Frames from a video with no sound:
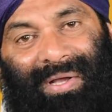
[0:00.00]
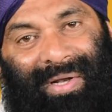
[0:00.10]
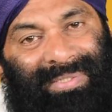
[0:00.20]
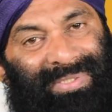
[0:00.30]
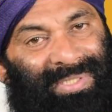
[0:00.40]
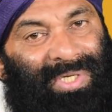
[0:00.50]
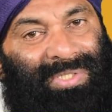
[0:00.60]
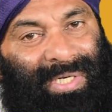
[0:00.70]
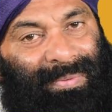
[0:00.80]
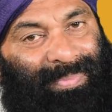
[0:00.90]
Cleansing
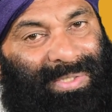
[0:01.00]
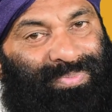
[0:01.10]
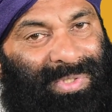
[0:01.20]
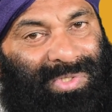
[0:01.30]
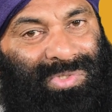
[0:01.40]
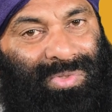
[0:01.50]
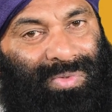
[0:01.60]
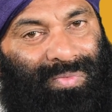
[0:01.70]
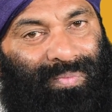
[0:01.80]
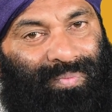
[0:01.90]
internal parts
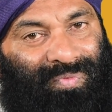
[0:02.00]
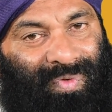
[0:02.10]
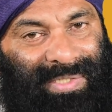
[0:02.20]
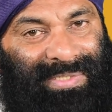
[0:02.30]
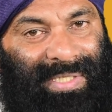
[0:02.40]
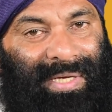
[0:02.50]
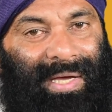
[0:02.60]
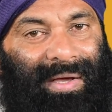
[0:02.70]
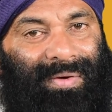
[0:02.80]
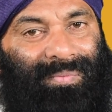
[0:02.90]
by
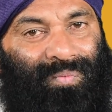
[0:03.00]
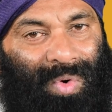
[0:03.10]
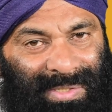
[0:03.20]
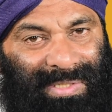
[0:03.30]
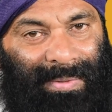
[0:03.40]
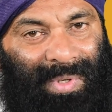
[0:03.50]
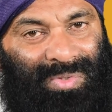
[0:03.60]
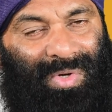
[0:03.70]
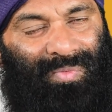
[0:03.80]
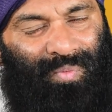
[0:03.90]
fasting once a
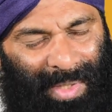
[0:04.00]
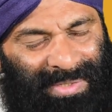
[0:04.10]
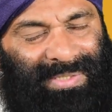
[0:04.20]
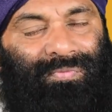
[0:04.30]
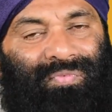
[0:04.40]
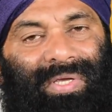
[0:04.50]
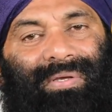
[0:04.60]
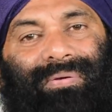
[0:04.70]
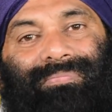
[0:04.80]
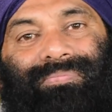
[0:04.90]
month or once a
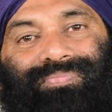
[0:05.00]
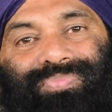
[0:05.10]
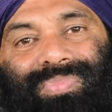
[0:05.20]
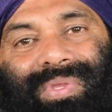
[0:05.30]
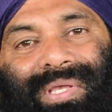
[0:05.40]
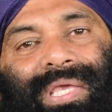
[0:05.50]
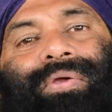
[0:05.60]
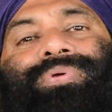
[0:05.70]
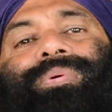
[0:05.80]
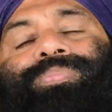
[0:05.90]
week,
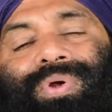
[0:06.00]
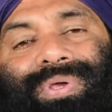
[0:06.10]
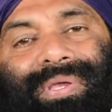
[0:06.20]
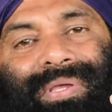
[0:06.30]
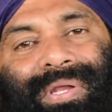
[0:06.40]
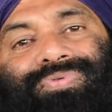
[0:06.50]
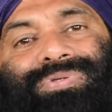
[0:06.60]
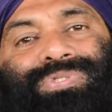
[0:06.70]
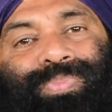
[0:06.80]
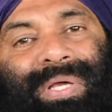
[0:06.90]
giving the body enough
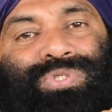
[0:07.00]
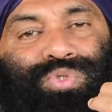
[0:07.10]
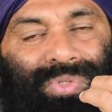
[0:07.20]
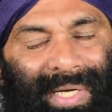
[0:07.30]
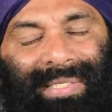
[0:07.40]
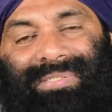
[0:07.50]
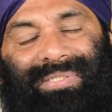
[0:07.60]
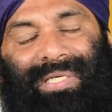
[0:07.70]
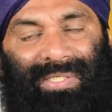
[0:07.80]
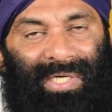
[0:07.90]
space to cleanse
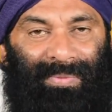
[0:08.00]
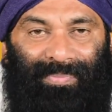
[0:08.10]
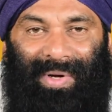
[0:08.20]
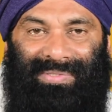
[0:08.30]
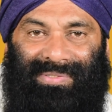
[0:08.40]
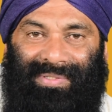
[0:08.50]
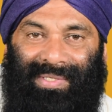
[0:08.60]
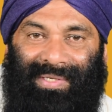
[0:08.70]
the internal parts